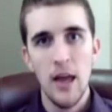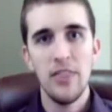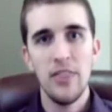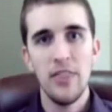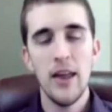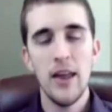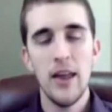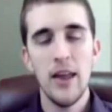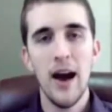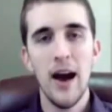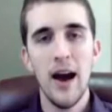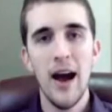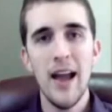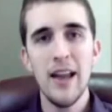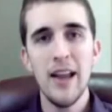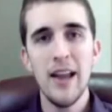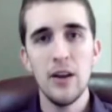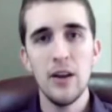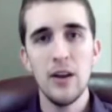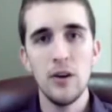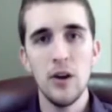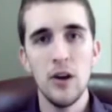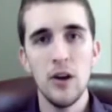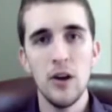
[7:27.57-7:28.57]
then I
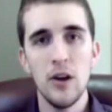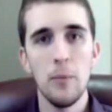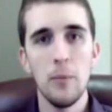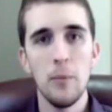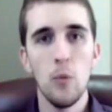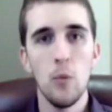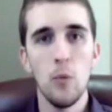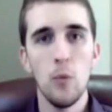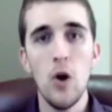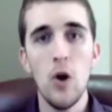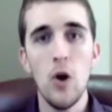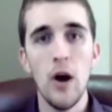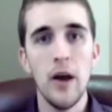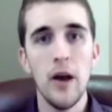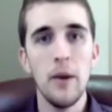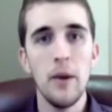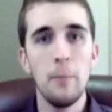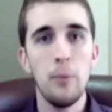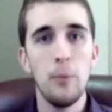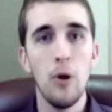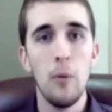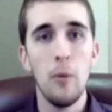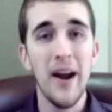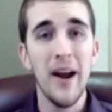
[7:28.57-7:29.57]
can, number one,
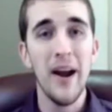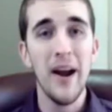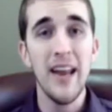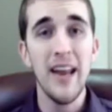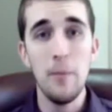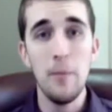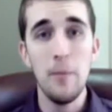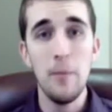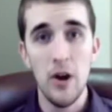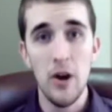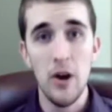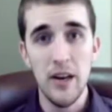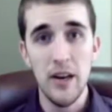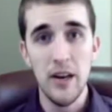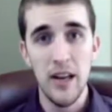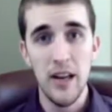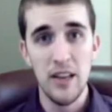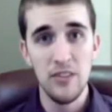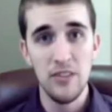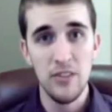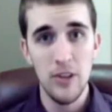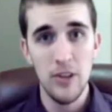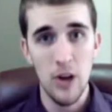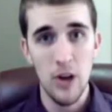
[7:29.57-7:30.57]
put my name on it
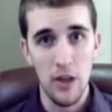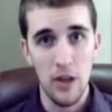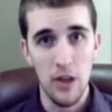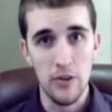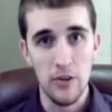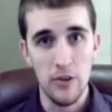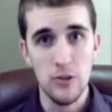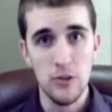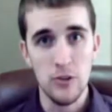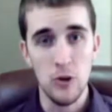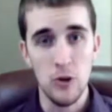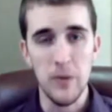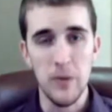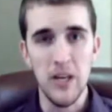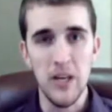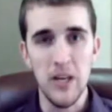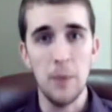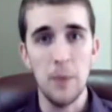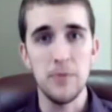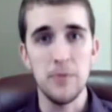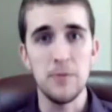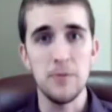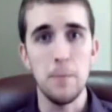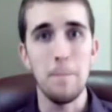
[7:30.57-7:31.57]
as the author, so it
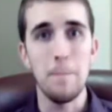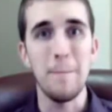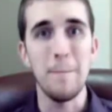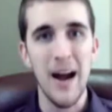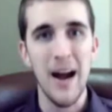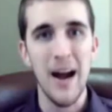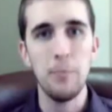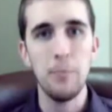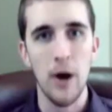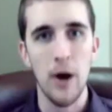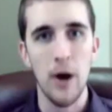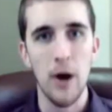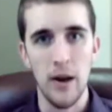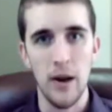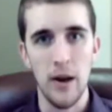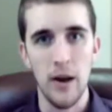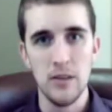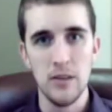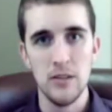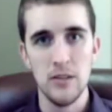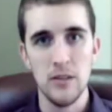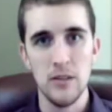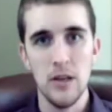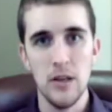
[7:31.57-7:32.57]
becomes my
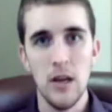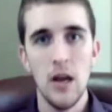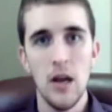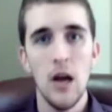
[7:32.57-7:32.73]
product.